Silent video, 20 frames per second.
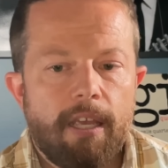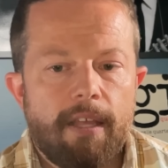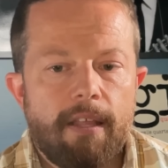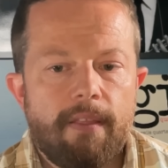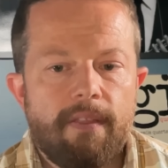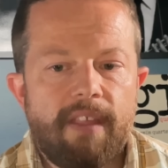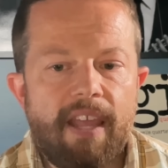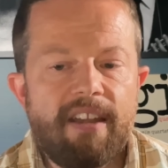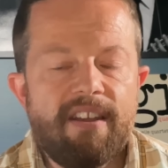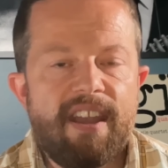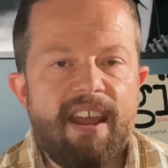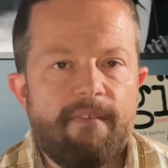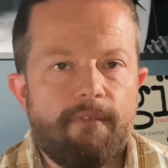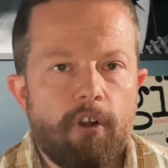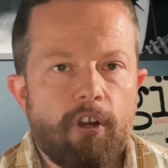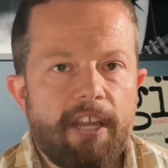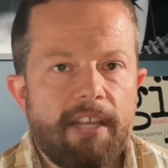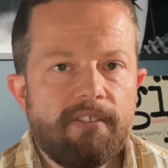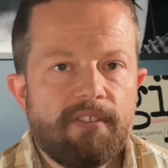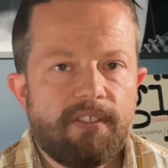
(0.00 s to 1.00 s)
They
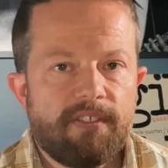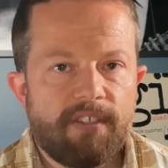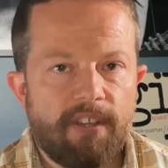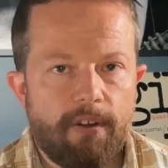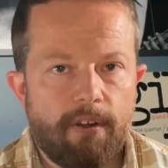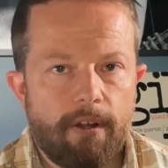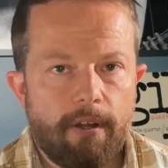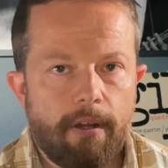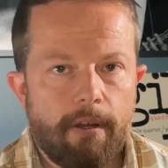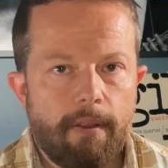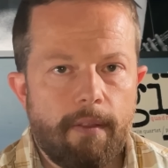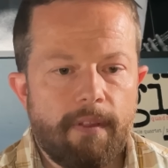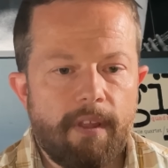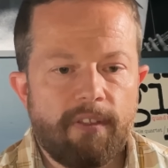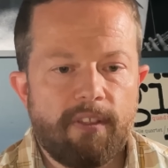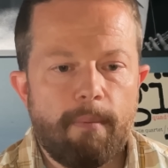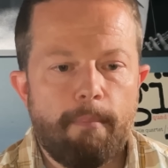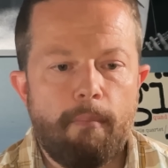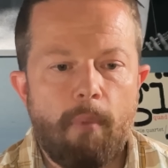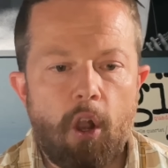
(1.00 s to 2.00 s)
never consider
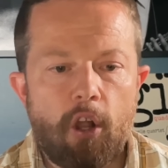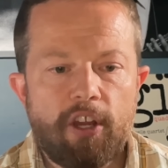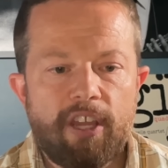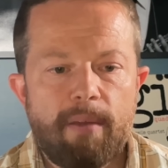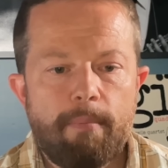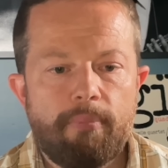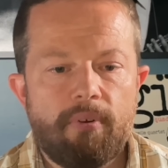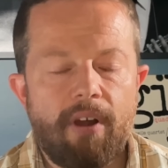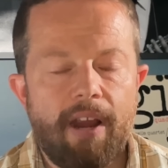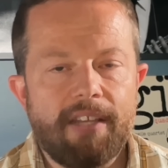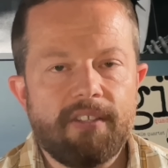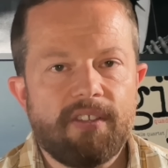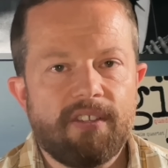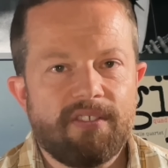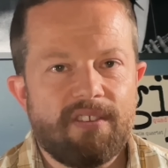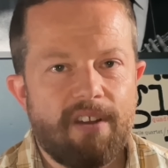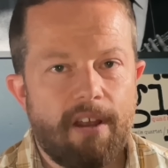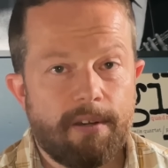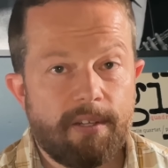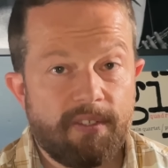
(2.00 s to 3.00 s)
that the market price
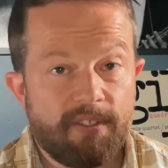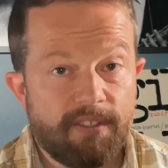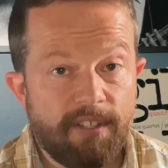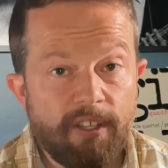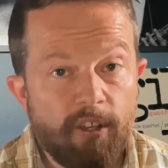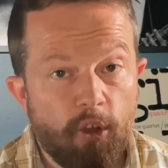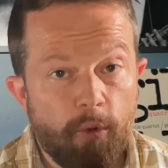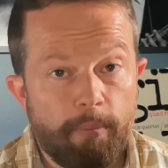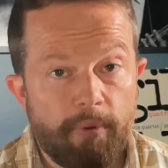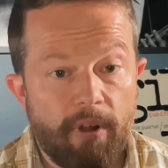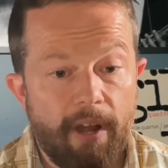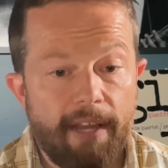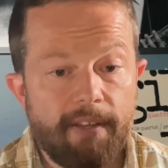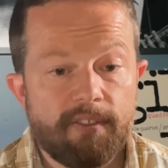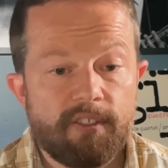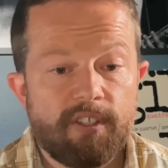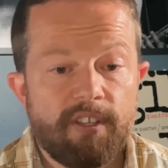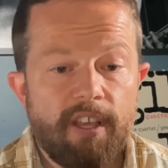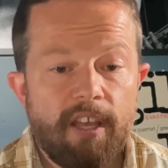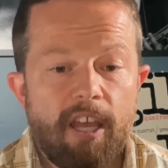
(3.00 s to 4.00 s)
is not a single
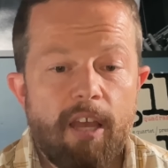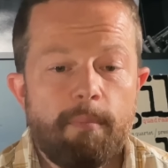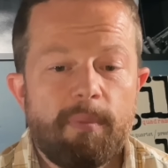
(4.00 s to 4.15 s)
price,